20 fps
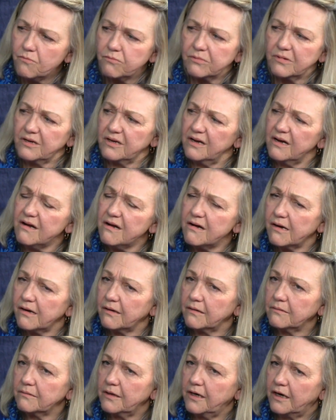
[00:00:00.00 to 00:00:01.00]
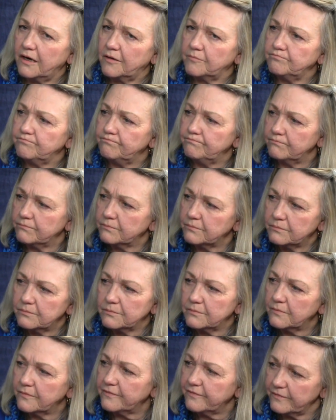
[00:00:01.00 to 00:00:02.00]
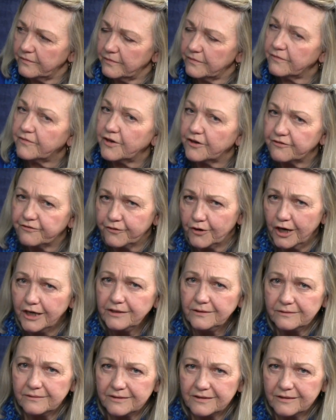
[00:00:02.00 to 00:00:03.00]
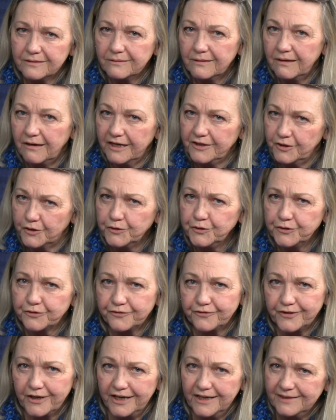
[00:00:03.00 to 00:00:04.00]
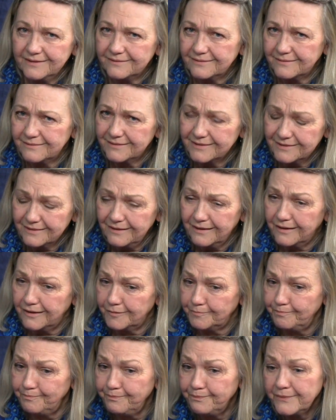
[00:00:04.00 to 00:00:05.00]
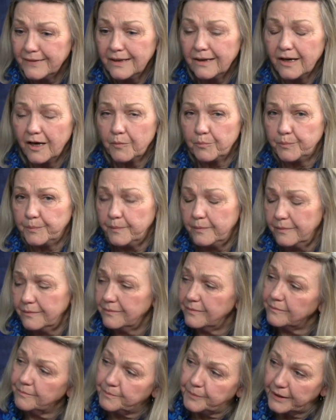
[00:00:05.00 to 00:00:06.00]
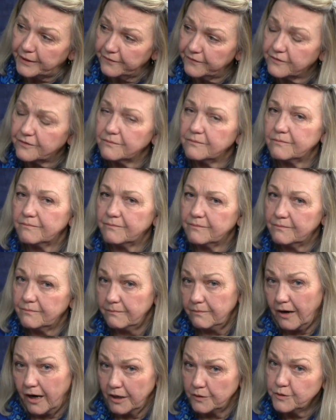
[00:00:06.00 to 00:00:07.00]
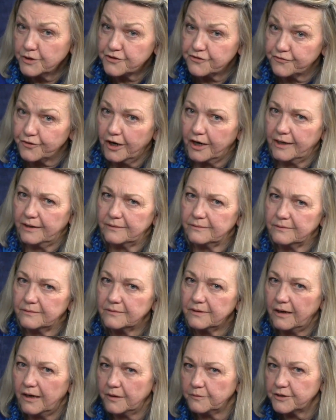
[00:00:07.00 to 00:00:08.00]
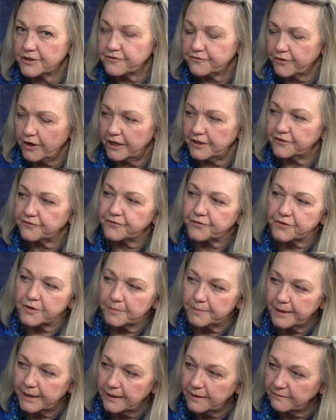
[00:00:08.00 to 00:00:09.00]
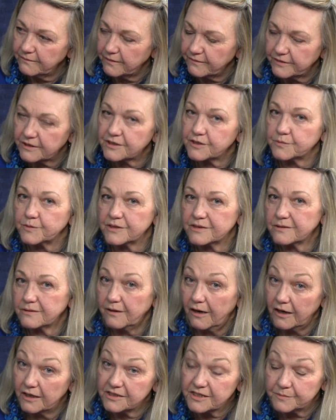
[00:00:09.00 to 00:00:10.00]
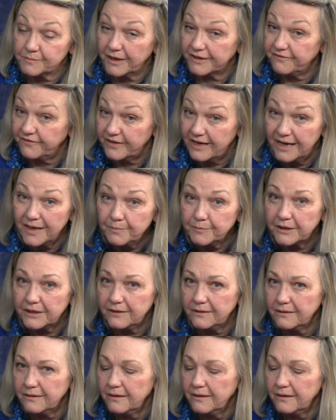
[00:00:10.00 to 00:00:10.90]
yeah. yeah. Um, they're frightened. I know you're frightened. Um, but I was frightened. I was frightened for the pain that this would cause my family.